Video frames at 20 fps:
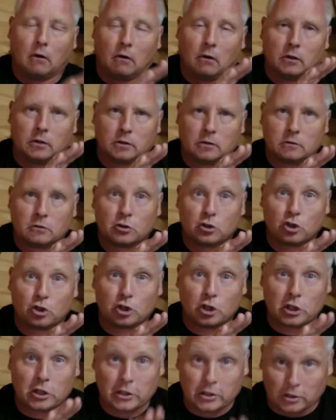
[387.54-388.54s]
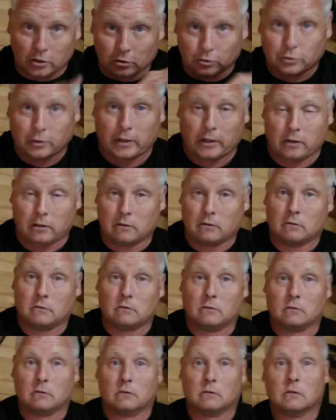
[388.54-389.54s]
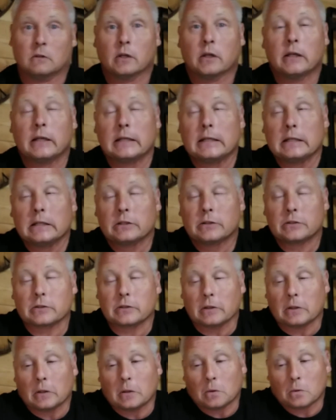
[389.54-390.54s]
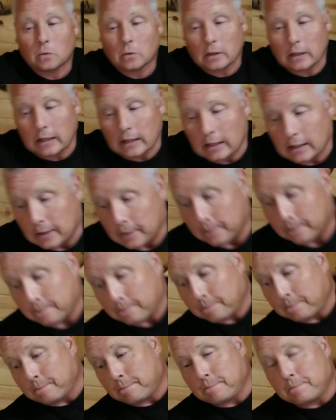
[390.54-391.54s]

on children. So, um,